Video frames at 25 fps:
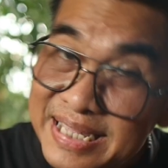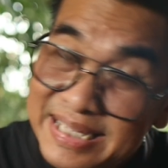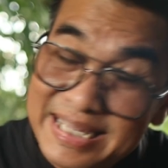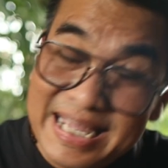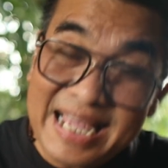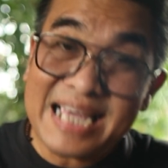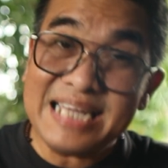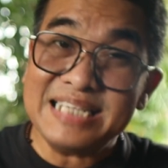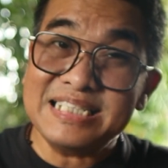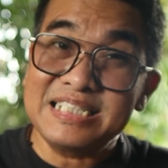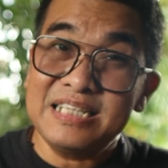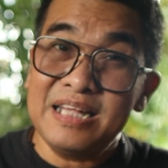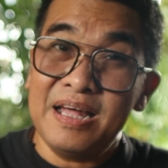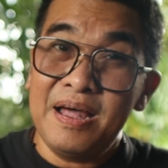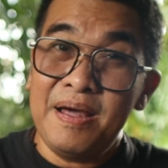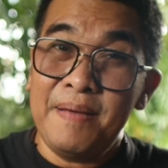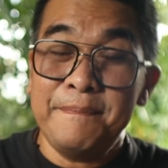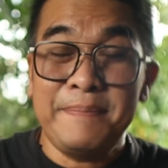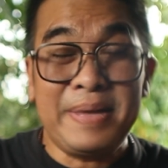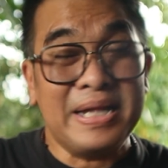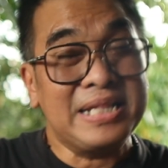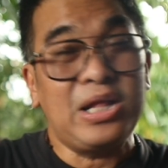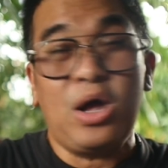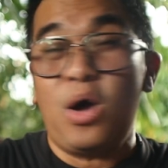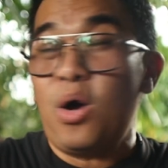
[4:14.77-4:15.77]
Yes,
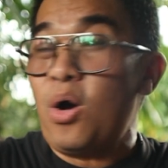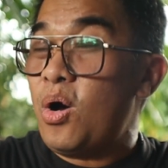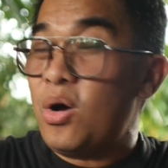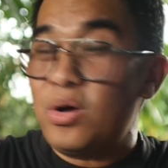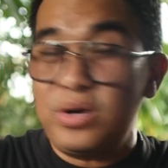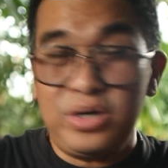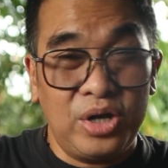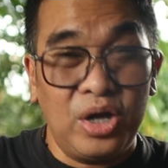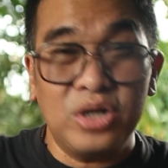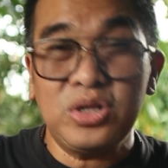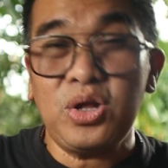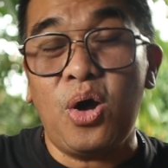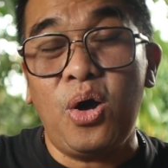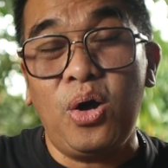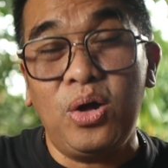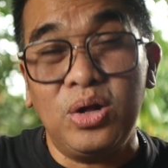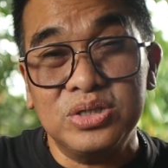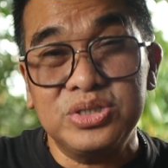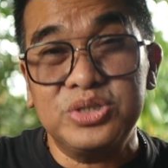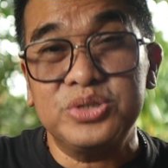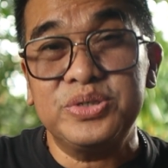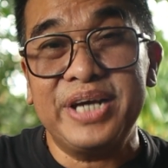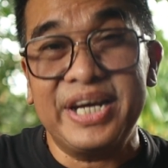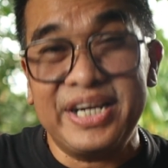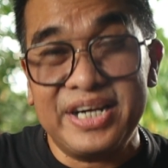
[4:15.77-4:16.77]
but not all
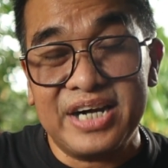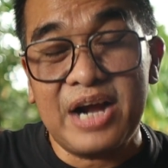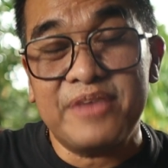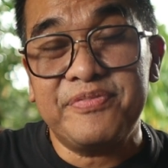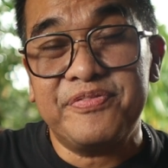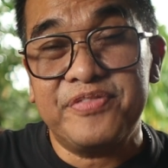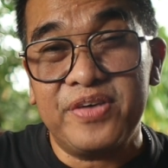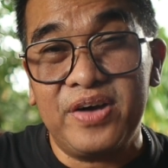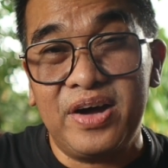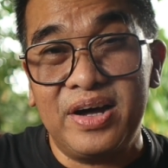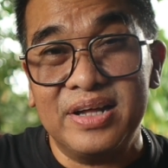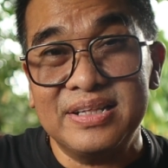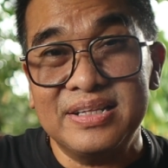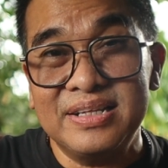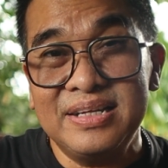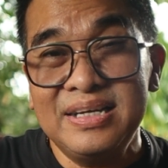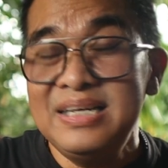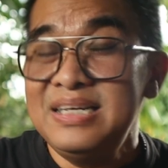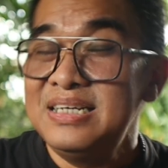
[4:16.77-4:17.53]
together upfront.